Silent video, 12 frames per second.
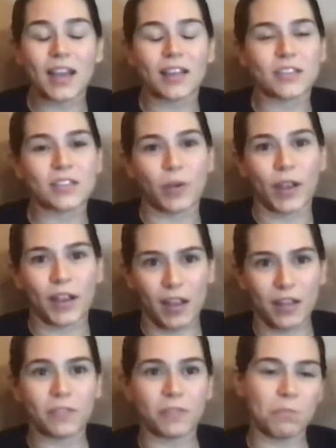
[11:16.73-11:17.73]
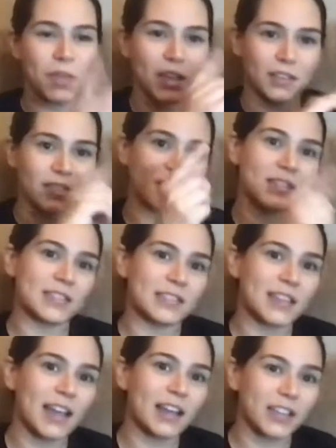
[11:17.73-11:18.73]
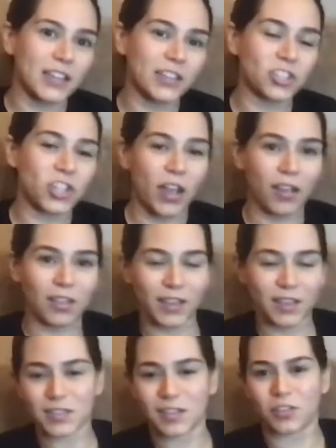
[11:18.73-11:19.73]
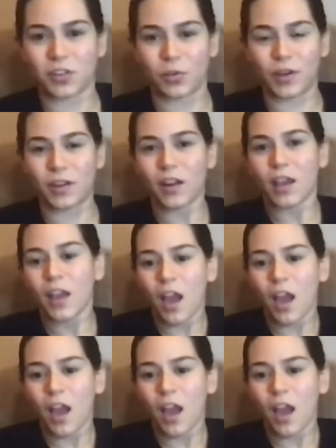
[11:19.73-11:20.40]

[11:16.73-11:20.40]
And so I kind of made this daily checklist. And you know what?